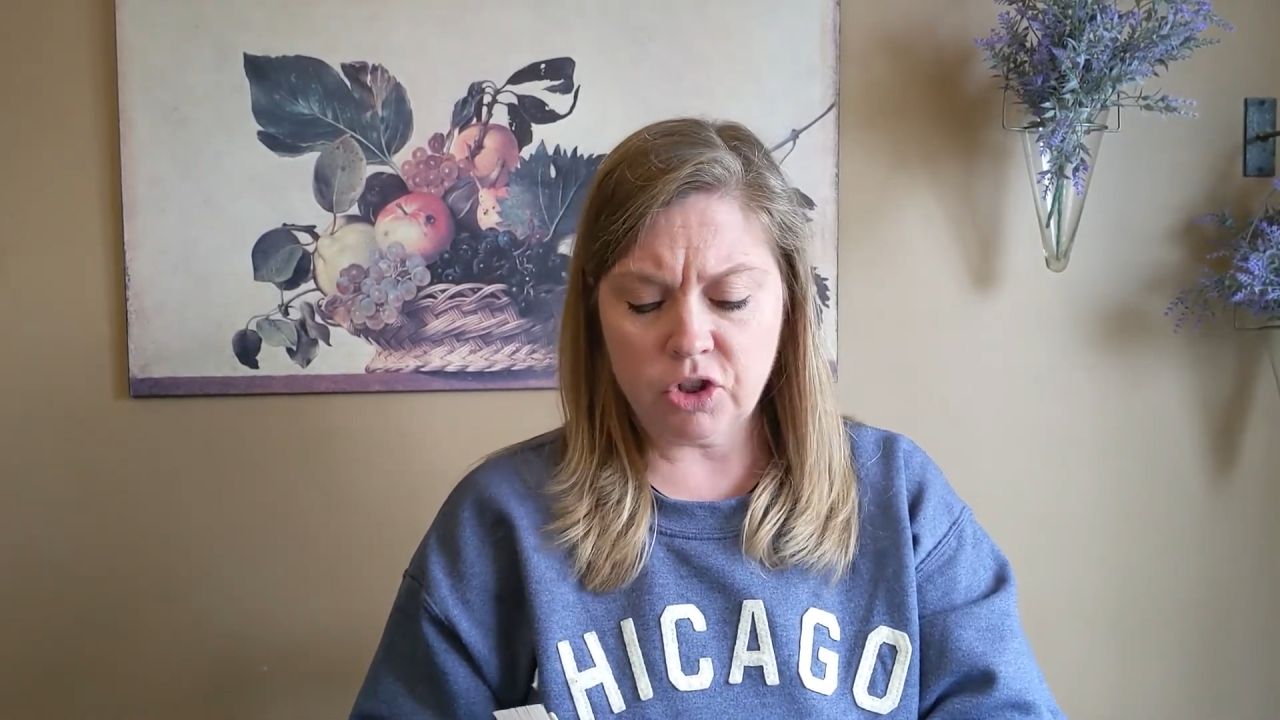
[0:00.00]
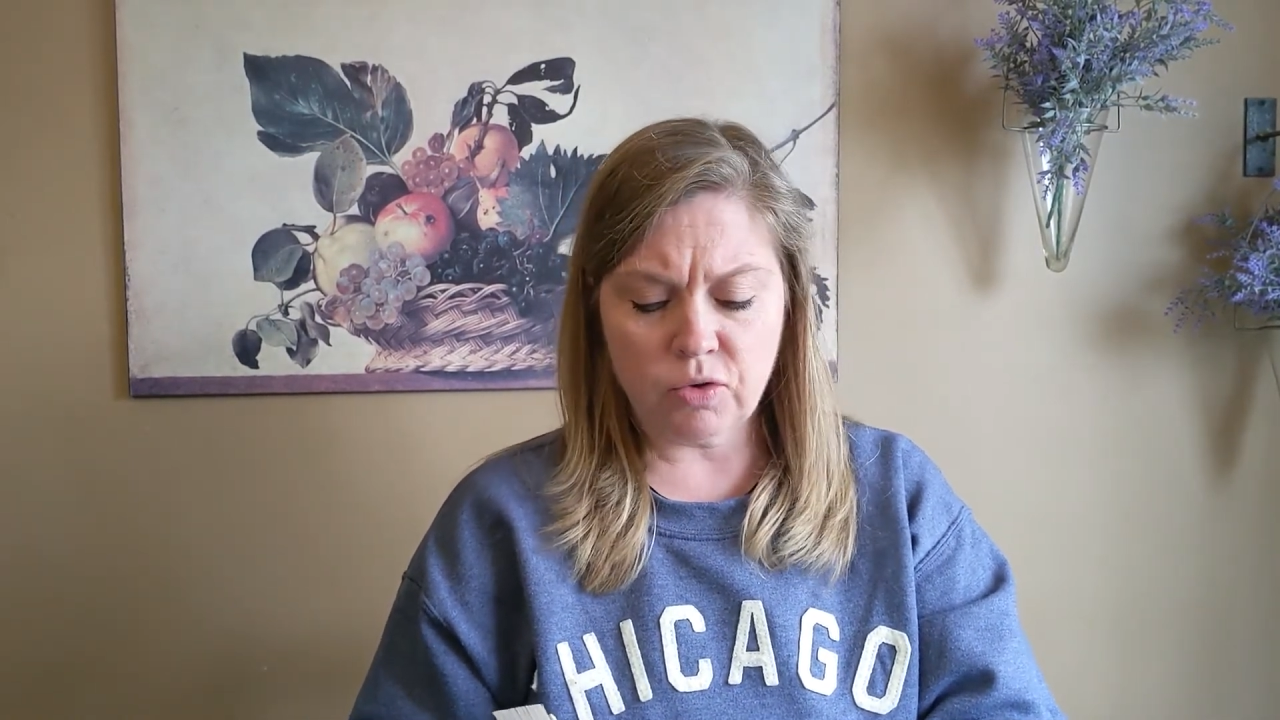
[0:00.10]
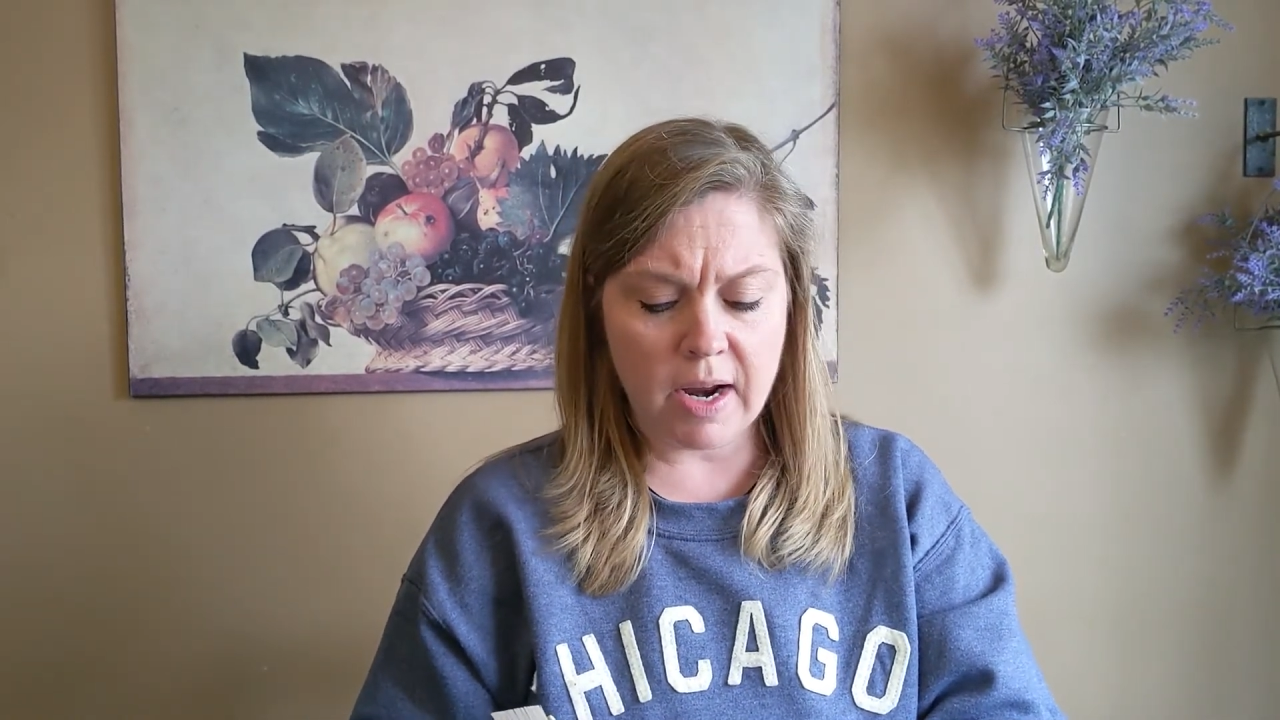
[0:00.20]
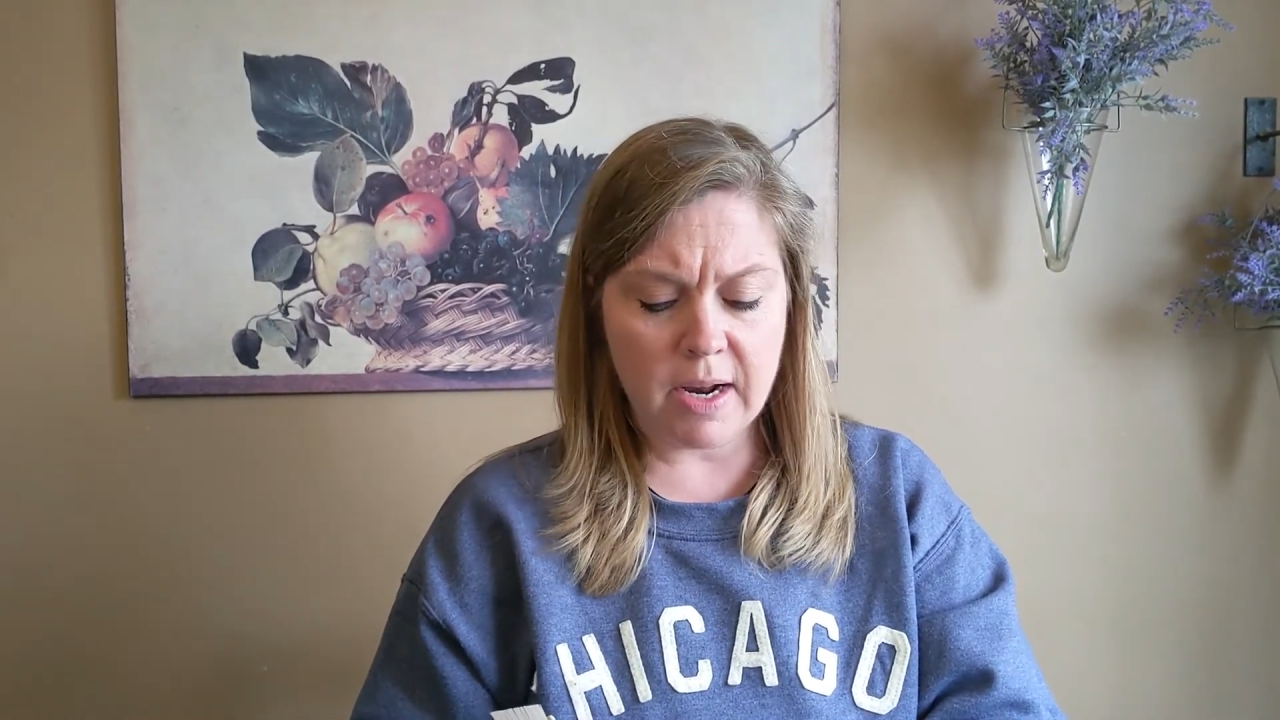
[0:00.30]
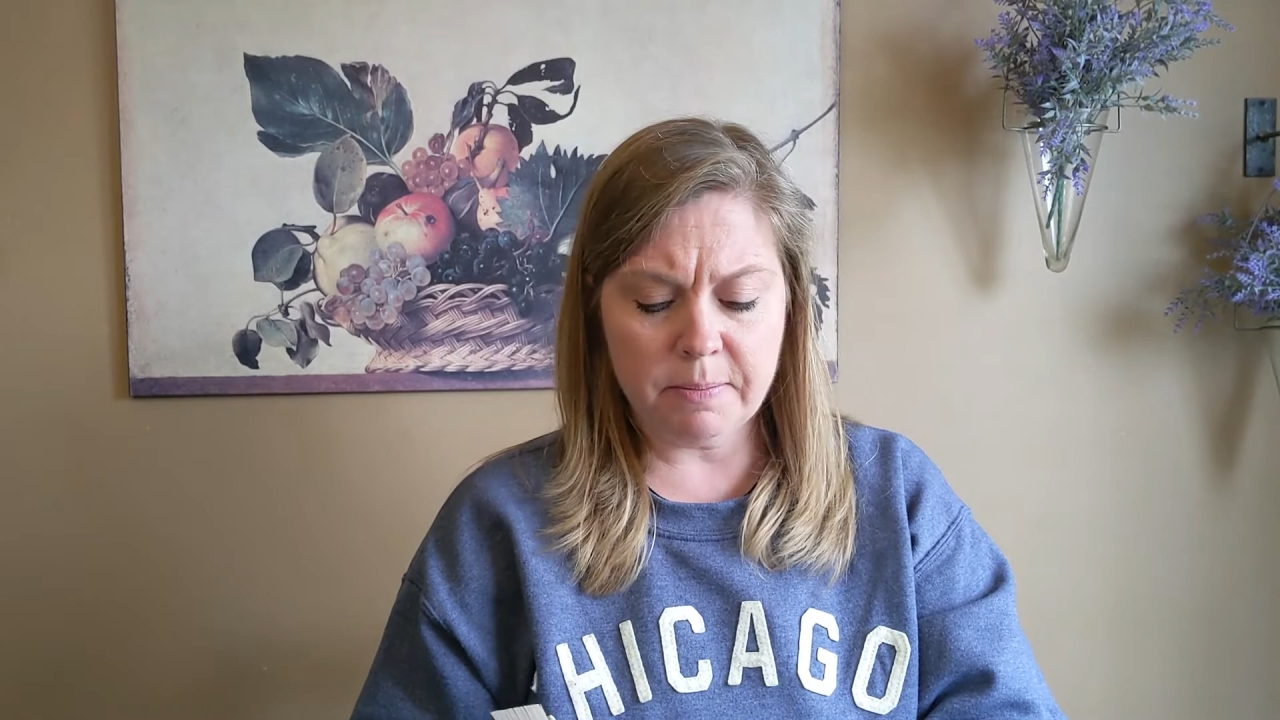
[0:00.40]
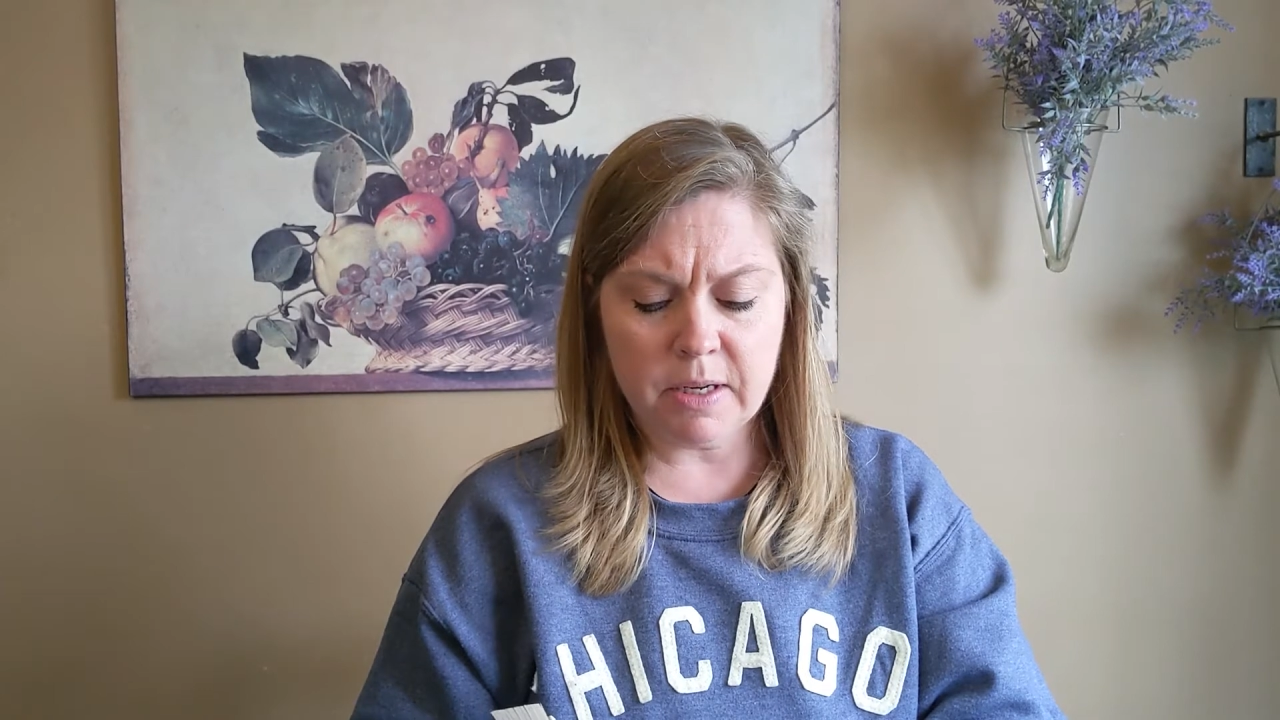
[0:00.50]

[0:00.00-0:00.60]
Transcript: straight up